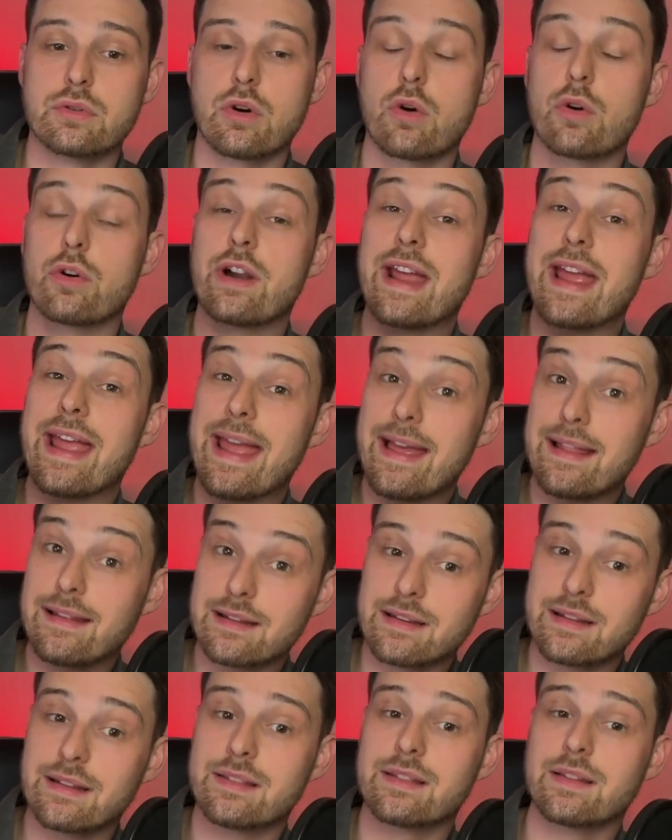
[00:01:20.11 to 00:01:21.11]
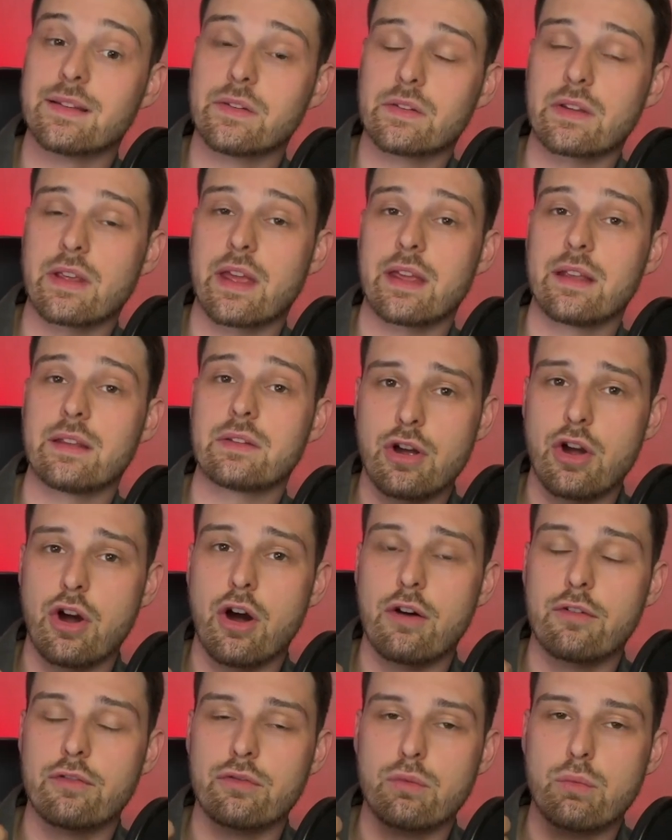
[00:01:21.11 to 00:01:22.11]
or Ellie in this case,
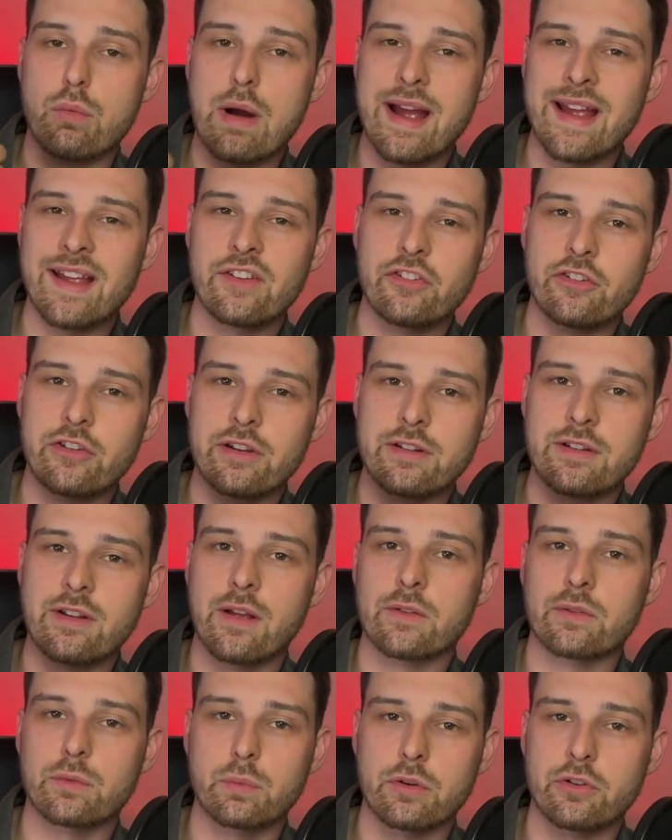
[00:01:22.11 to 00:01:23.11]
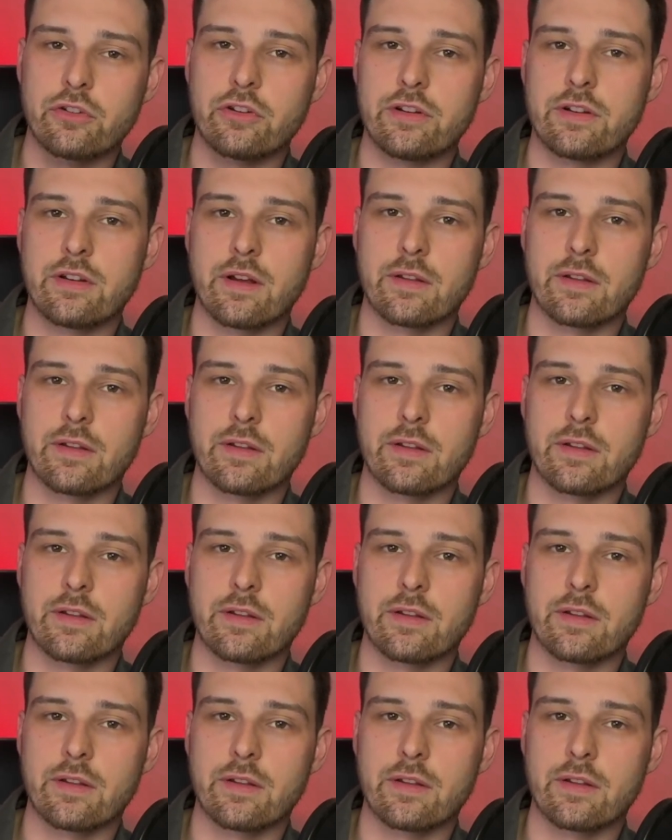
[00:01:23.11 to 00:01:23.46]
of why she does what she does,